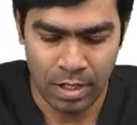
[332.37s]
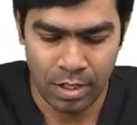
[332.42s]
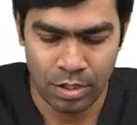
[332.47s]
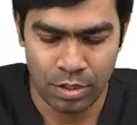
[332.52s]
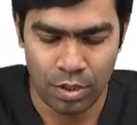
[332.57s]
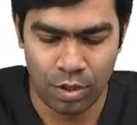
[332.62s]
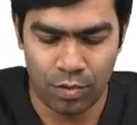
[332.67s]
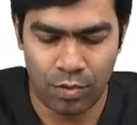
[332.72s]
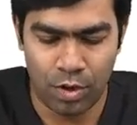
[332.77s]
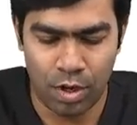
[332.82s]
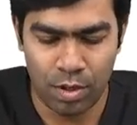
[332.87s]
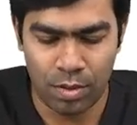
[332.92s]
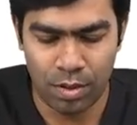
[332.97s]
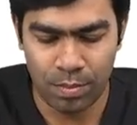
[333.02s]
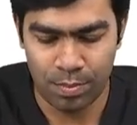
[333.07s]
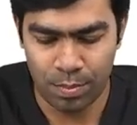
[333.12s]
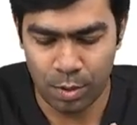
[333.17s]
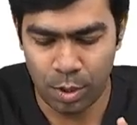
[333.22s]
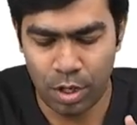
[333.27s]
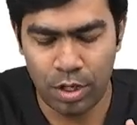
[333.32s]
So for
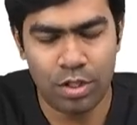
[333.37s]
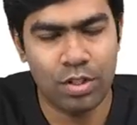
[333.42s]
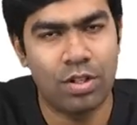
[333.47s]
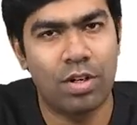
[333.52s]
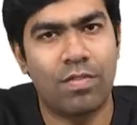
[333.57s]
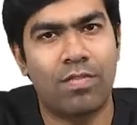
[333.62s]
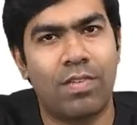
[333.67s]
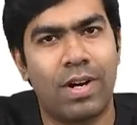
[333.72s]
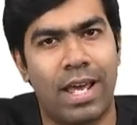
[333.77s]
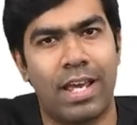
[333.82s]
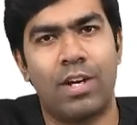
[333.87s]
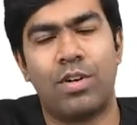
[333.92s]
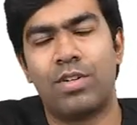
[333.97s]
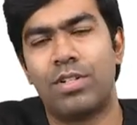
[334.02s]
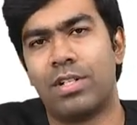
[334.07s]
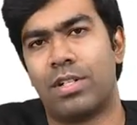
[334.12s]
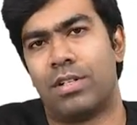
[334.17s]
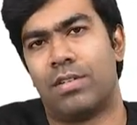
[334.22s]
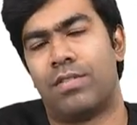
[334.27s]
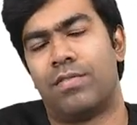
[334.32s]
production of
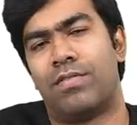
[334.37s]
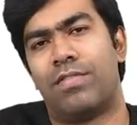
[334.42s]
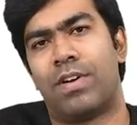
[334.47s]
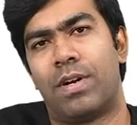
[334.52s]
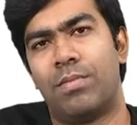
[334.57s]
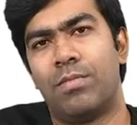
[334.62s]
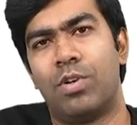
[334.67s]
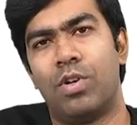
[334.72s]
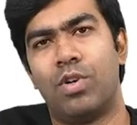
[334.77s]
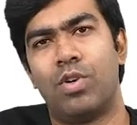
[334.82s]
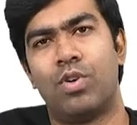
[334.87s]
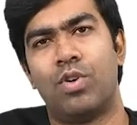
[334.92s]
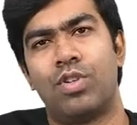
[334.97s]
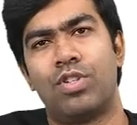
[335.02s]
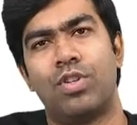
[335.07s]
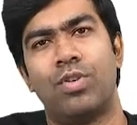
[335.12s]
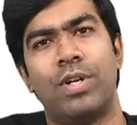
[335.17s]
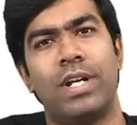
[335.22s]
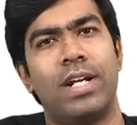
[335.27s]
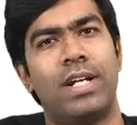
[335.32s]
glycogen from glucose,
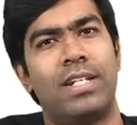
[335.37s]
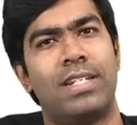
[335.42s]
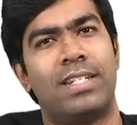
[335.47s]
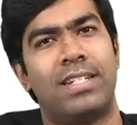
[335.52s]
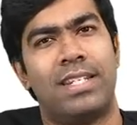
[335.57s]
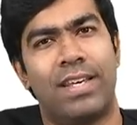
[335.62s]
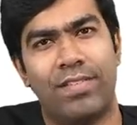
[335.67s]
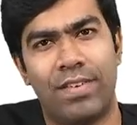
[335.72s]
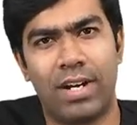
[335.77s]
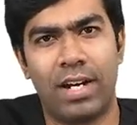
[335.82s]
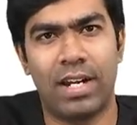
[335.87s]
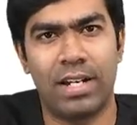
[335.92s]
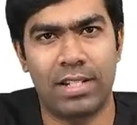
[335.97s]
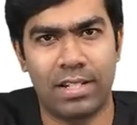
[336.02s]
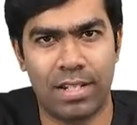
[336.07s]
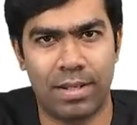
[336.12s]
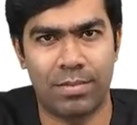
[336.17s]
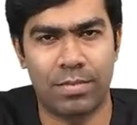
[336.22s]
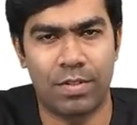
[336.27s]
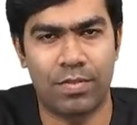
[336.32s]
you need several
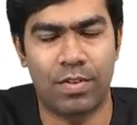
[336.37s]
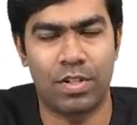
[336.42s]
enzymes.